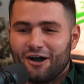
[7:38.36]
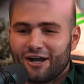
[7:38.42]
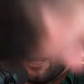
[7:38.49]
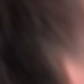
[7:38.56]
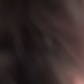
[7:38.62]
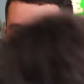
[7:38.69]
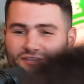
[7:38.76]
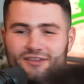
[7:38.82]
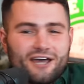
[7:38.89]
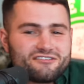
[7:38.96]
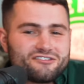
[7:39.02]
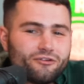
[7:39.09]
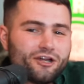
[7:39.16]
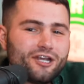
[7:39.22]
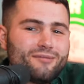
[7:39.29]
okay,
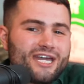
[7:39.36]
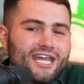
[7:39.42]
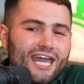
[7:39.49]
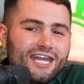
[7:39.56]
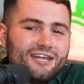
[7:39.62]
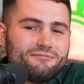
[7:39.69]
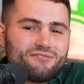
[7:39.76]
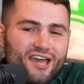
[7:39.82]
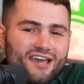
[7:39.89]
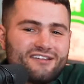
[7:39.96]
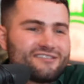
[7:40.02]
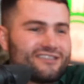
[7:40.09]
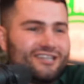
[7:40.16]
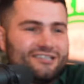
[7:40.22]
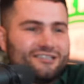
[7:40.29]
that's not going to make it any
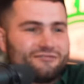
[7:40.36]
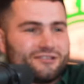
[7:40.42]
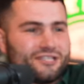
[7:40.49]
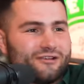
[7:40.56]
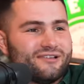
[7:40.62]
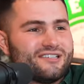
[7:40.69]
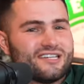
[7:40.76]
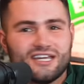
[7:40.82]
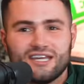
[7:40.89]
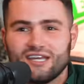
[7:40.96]
taste any different, though, is it?